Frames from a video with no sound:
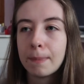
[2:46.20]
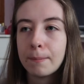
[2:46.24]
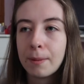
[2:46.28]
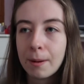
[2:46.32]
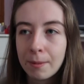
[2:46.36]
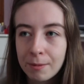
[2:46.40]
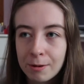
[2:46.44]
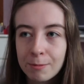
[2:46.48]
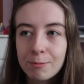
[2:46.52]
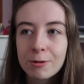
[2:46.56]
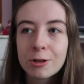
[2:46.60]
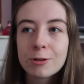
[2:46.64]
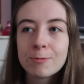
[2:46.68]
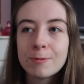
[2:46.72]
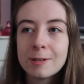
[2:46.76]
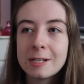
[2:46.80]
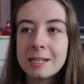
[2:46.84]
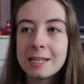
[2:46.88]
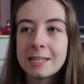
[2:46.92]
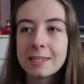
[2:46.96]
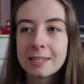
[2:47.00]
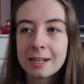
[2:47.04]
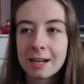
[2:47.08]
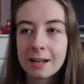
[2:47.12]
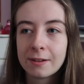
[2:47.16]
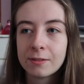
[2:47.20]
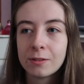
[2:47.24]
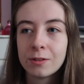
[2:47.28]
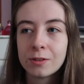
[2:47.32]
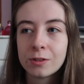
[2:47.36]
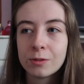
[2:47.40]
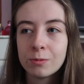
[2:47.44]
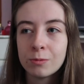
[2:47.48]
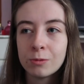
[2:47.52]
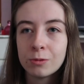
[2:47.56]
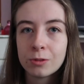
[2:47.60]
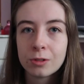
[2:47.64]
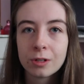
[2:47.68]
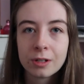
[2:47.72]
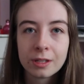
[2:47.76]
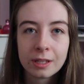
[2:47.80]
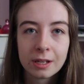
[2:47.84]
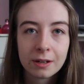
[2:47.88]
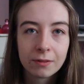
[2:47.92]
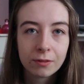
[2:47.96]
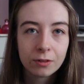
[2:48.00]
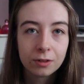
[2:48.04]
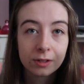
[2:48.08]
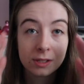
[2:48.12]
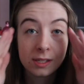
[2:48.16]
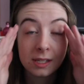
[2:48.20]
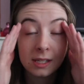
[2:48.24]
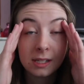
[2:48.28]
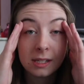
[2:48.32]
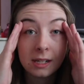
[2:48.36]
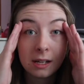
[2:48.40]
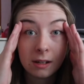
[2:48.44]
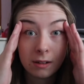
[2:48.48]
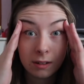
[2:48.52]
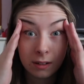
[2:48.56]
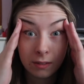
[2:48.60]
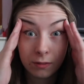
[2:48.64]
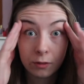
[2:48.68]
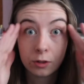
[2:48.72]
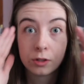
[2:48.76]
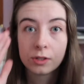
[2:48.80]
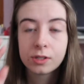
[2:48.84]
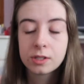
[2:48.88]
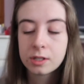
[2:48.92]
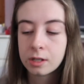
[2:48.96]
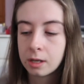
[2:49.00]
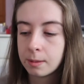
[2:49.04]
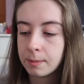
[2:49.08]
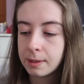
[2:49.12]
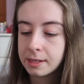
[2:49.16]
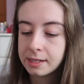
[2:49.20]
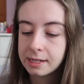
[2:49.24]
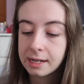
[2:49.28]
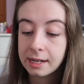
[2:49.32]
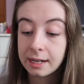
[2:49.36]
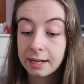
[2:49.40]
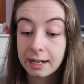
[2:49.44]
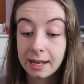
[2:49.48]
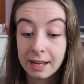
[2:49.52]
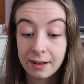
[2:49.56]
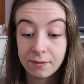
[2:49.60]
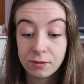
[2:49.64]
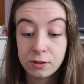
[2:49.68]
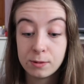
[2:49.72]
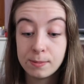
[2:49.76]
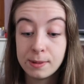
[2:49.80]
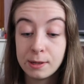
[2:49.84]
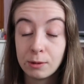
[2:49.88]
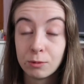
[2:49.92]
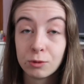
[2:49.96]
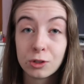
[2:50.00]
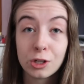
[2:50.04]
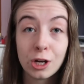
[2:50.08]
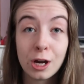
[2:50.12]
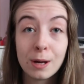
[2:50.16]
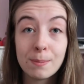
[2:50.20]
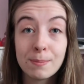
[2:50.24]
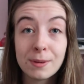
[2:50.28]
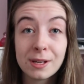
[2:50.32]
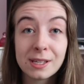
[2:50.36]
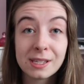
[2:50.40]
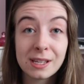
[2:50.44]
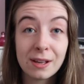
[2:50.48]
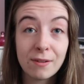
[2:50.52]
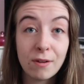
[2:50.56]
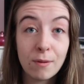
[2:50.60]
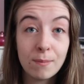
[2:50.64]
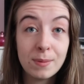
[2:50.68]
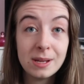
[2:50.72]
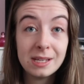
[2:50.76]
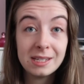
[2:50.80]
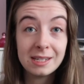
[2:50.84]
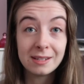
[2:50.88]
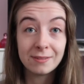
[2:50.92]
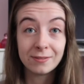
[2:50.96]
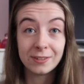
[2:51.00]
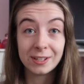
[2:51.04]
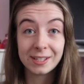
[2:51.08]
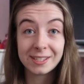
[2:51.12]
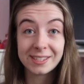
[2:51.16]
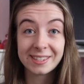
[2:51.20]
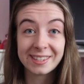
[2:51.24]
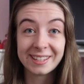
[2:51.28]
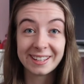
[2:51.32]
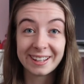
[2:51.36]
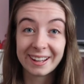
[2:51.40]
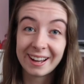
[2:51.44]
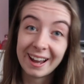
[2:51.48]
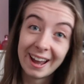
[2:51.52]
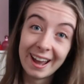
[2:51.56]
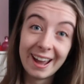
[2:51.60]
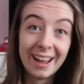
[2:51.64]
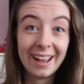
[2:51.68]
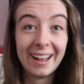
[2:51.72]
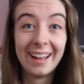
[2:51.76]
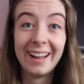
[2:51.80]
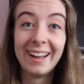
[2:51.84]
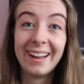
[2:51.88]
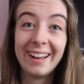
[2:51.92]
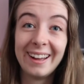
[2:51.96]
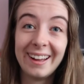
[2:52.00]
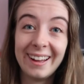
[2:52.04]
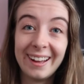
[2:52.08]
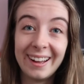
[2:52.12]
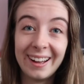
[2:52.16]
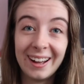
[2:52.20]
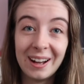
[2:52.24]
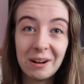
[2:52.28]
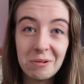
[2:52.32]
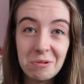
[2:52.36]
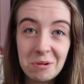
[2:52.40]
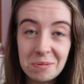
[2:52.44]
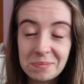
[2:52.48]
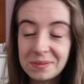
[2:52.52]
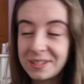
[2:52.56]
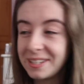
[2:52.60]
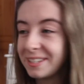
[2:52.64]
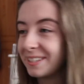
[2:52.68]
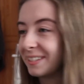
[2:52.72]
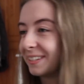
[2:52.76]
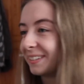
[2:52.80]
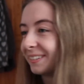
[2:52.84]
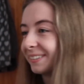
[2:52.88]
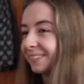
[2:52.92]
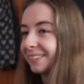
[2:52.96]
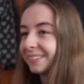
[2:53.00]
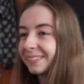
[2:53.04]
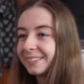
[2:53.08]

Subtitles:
But I'm going to brush my teeth and have lots of water. And then I've got to sit down and I've got to start my day. And I have to be on time because I have a meeting first thing. Whoop-de-doo.